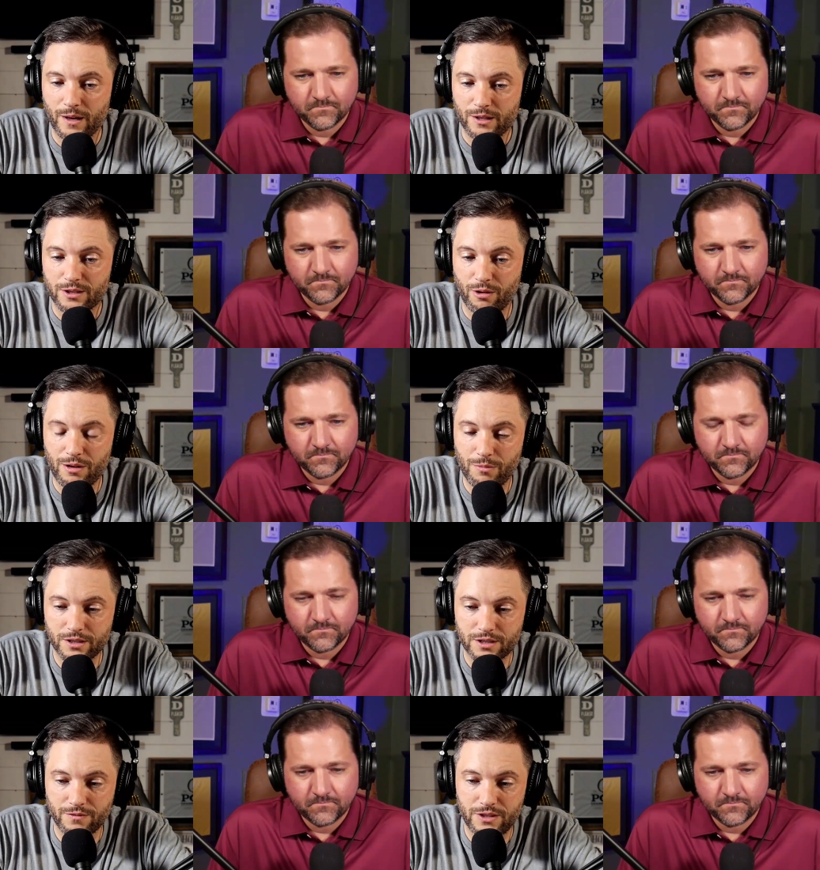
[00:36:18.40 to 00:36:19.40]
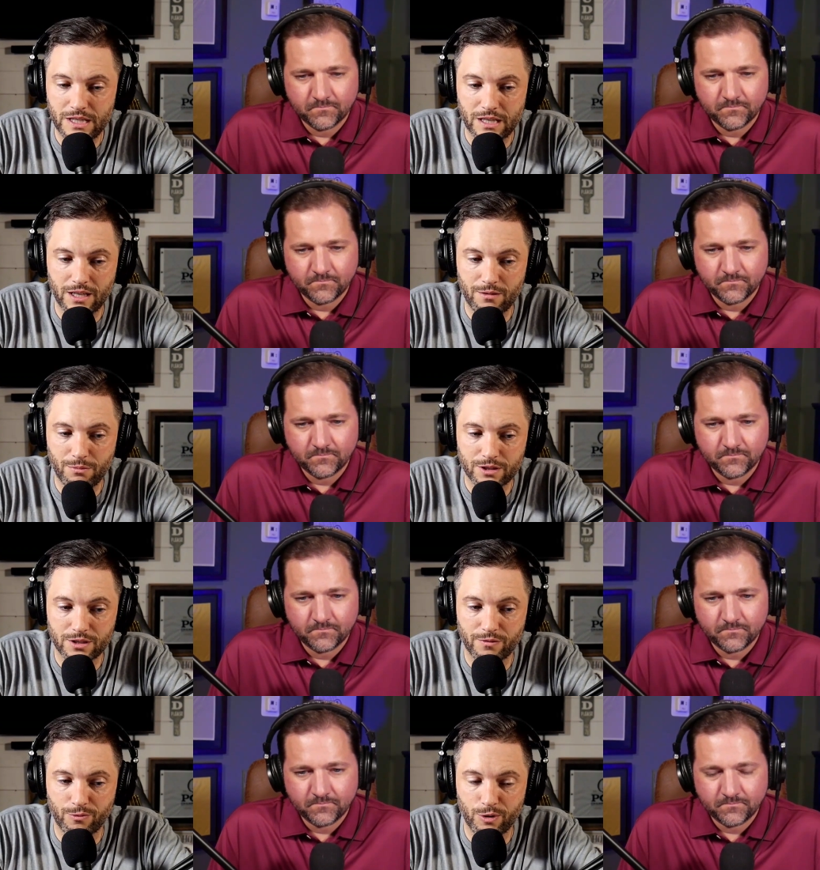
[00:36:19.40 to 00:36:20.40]
Speaker 1: So he must have de he must
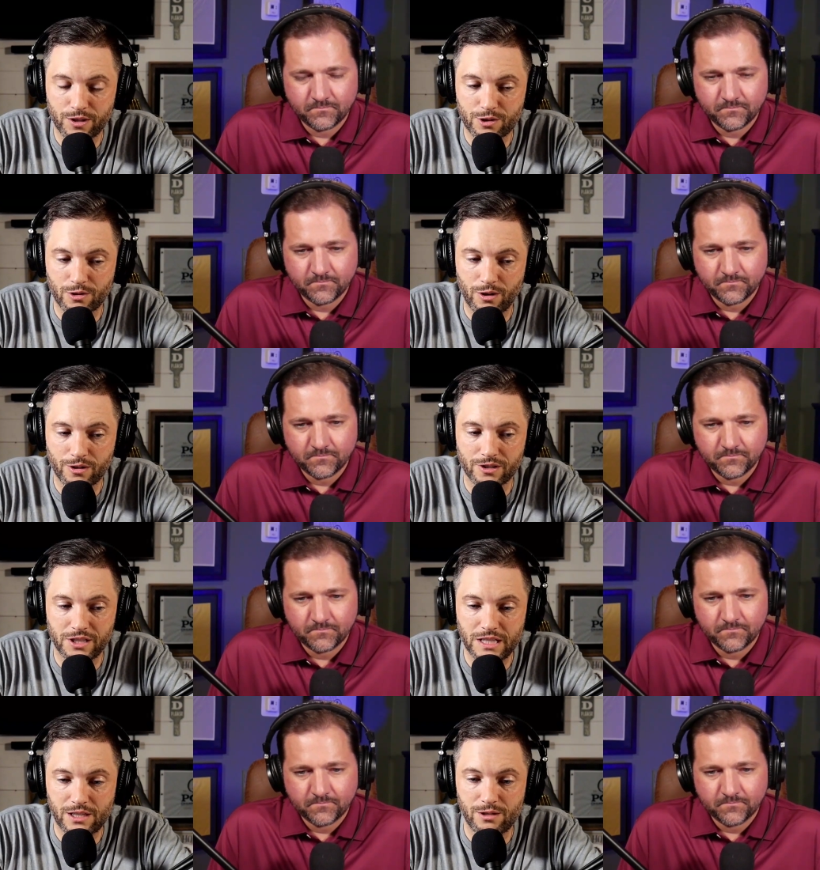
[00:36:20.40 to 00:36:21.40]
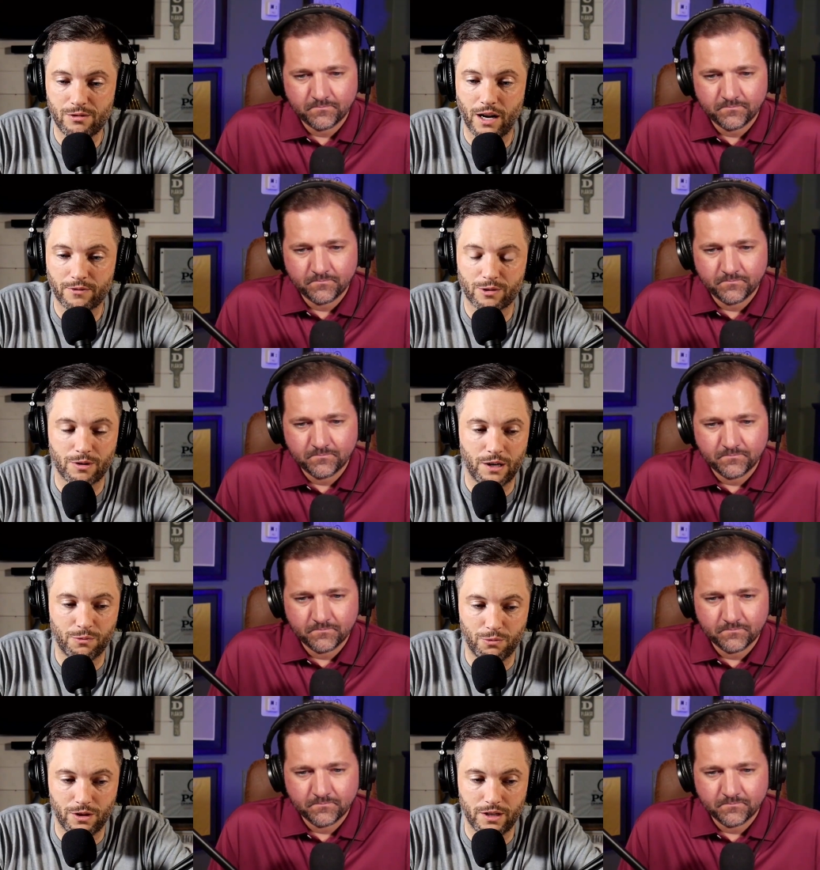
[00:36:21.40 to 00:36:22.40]
have withdrawn or D Q'd after round
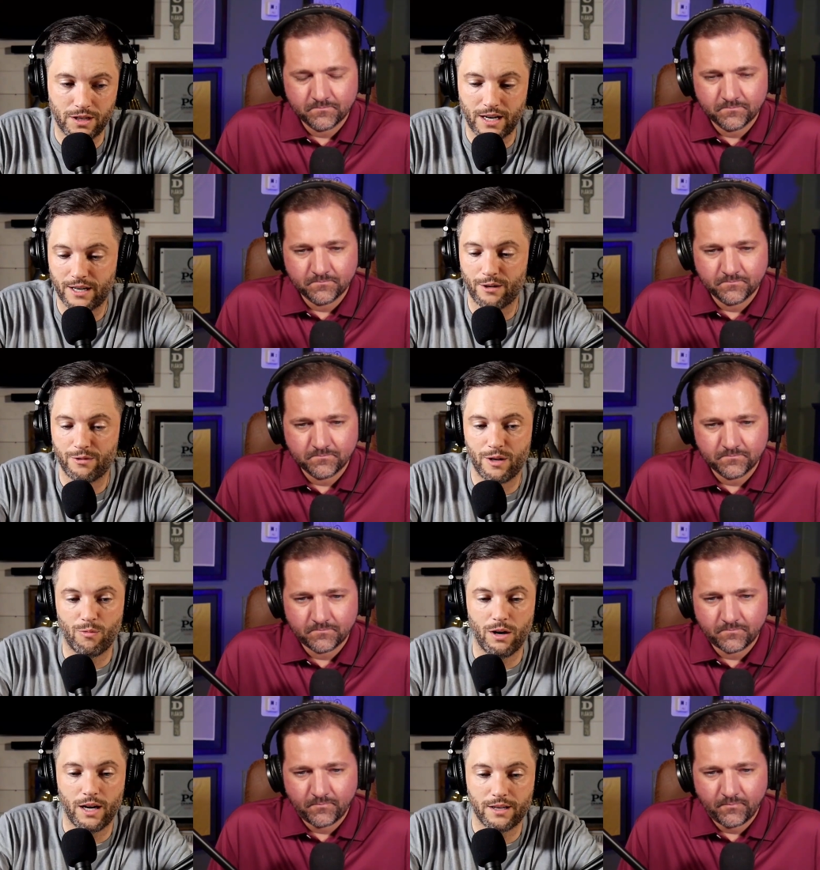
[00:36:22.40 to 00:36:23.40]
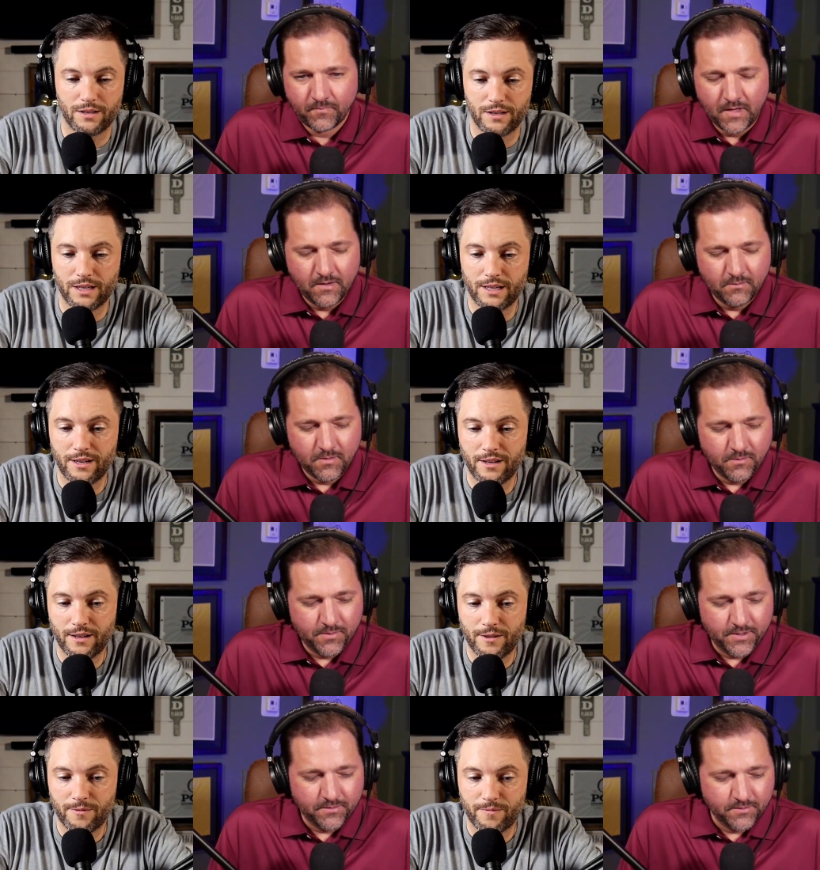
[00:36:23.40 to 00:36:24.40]
one, and I don't know why.
Speaker 2: Well,
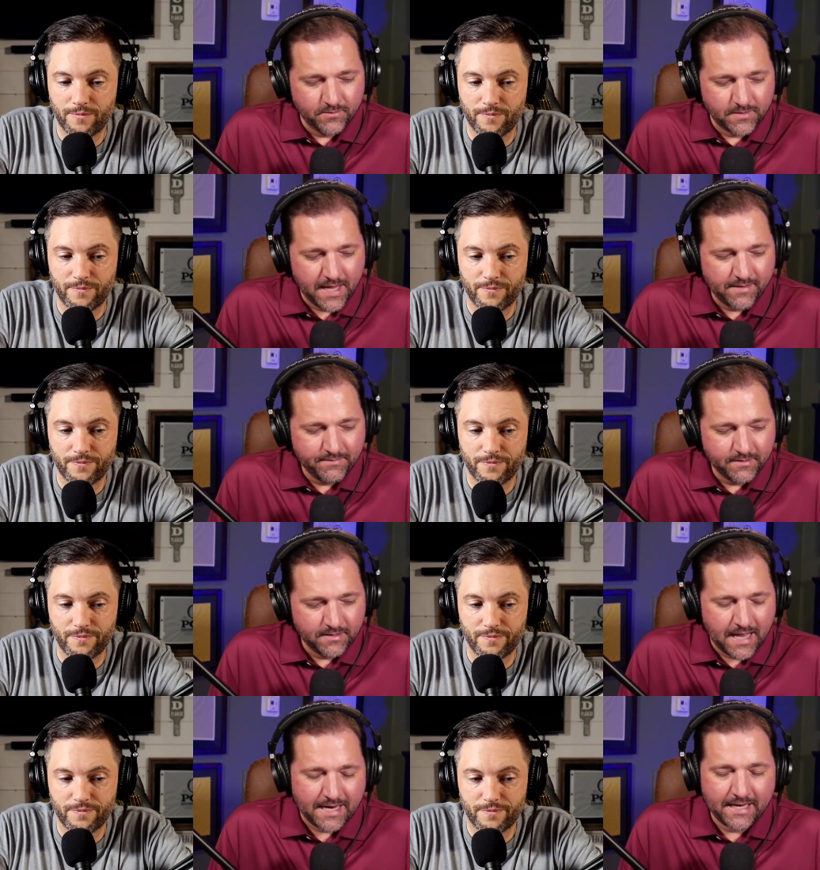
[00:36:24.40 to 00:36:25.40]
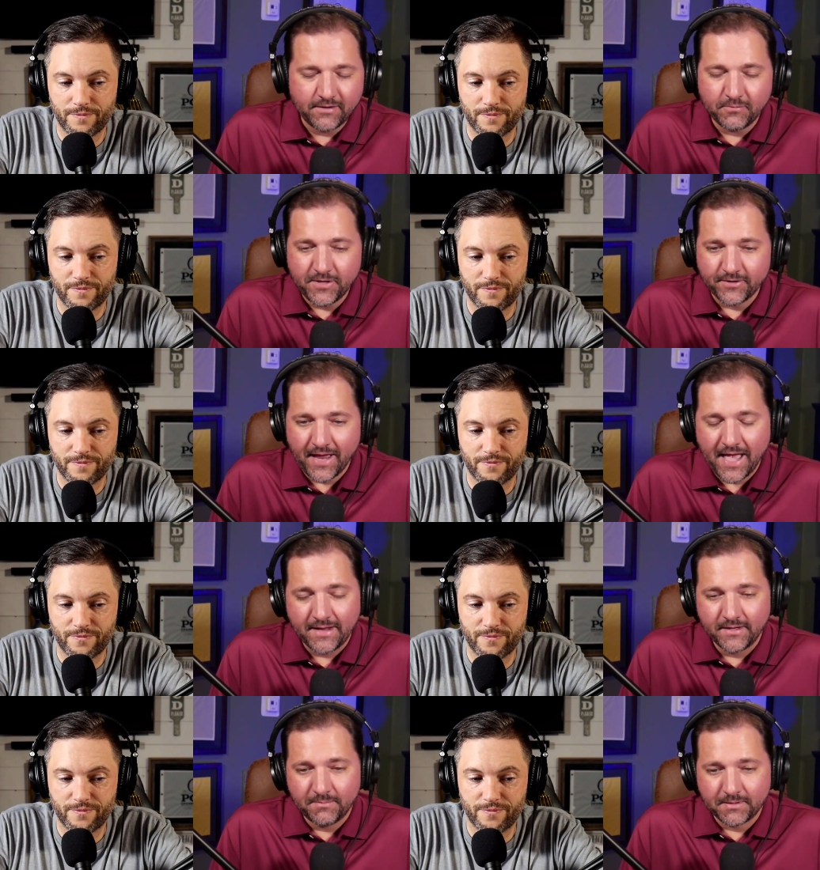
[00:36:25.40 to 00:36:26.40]
when you you're have, I guess when you're
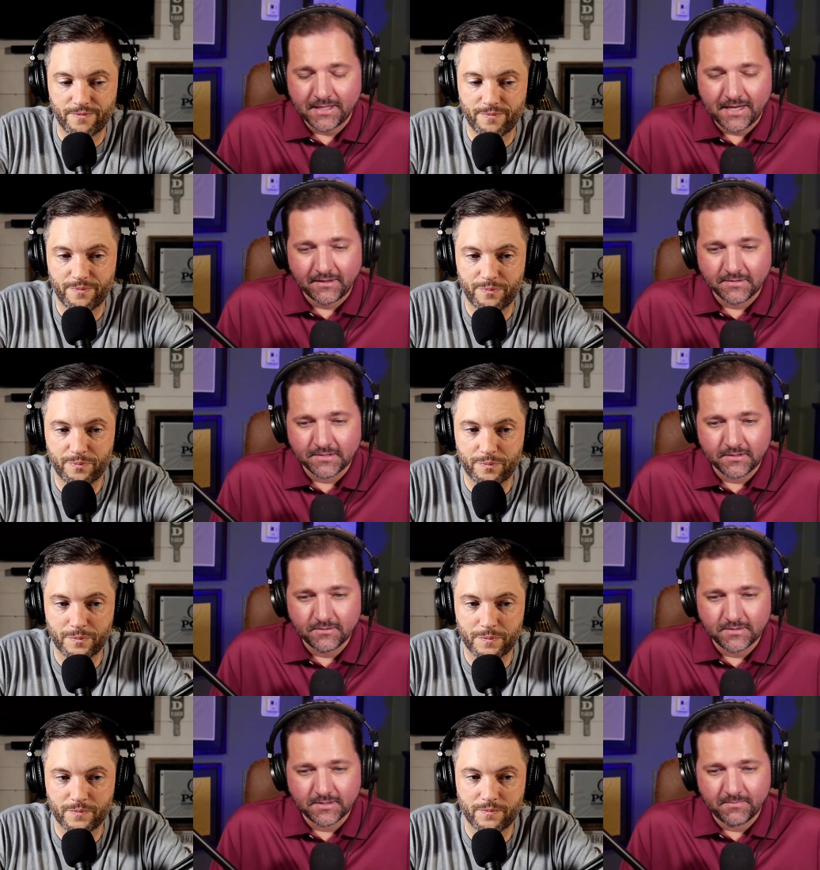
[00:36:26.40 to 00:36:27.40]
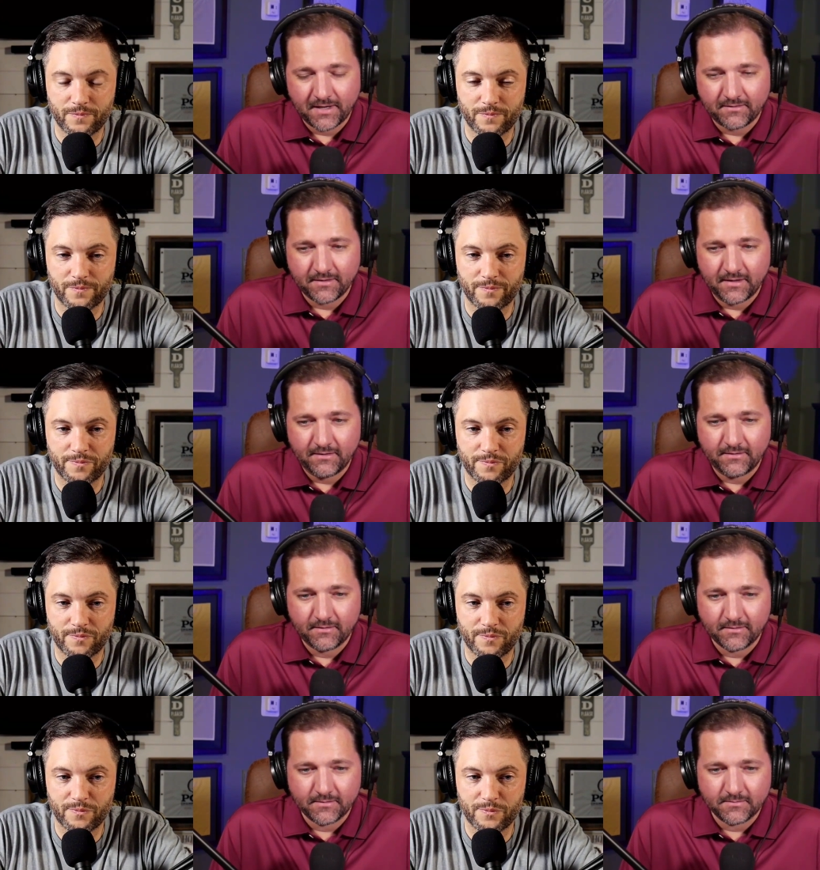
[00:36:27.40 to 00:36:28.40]
adding up a lot of strokes, it makes it
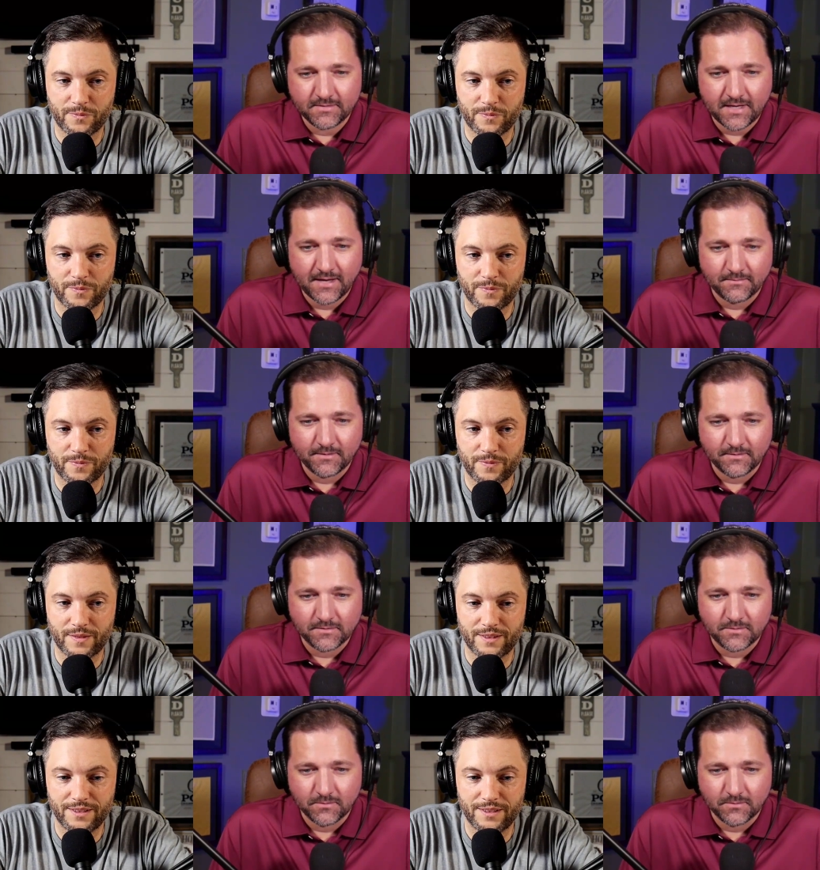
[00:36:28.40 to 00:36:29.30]
easier to sign a wrong